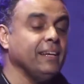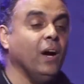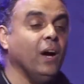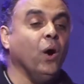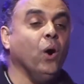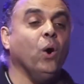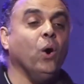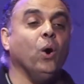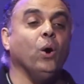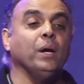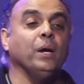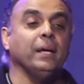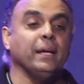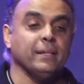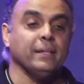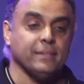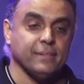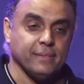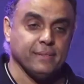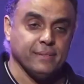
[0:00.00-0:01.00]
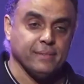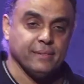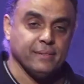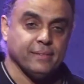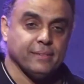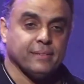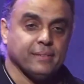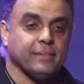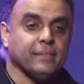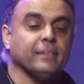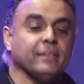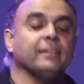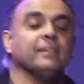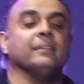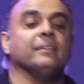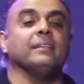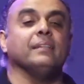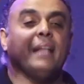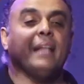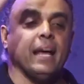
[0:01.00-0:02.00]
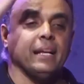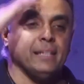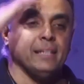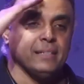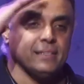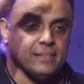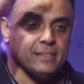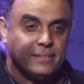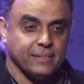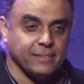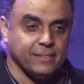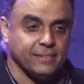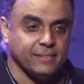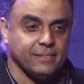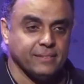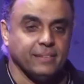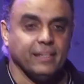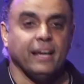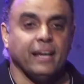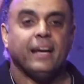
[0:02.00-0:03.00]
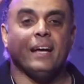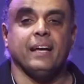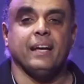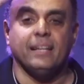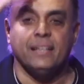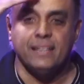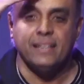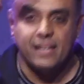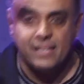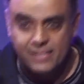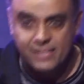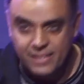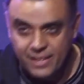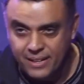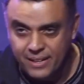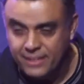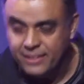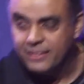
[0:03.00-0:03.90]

Oh, yes. Like this. Yes, sir.